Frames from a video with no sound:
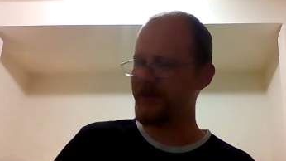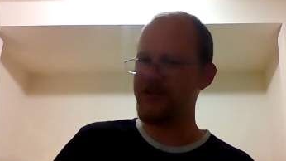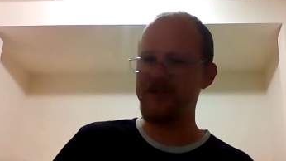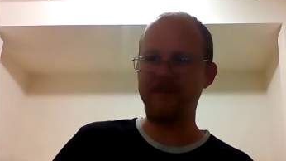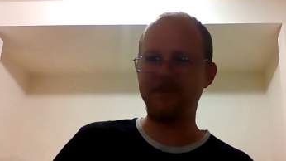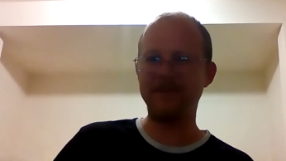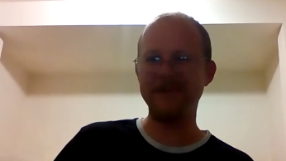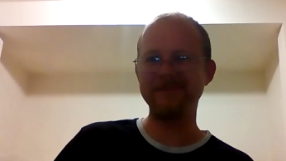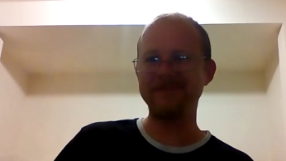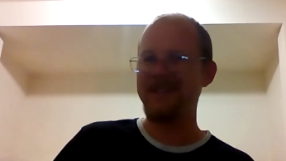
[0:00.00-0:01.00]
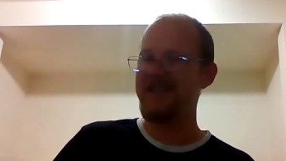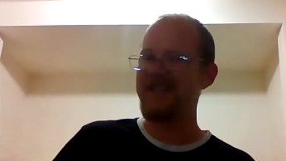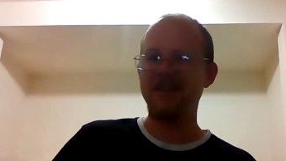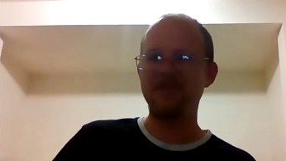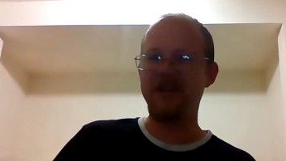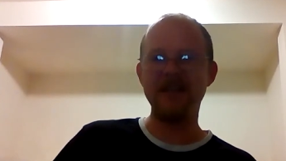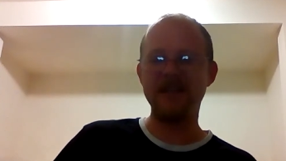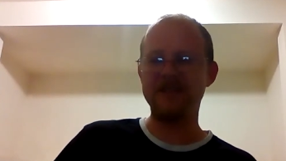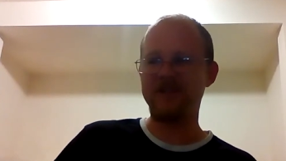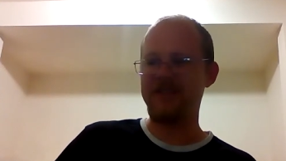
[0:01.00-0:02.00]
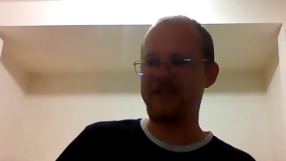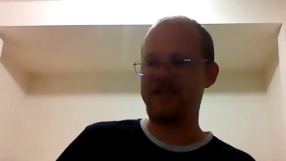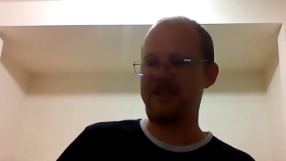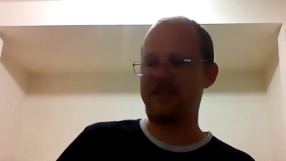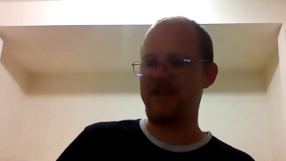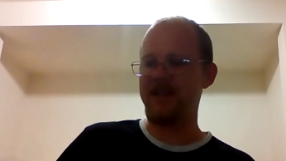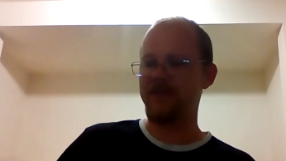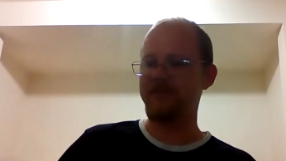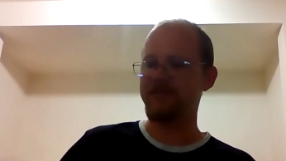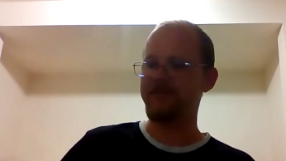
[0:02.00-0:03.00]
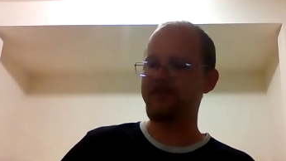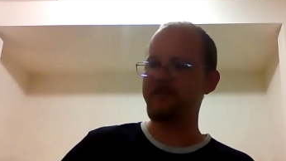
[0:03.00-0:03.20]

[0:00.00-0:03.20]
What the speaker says: greasy up front, but I don't see this as an ale.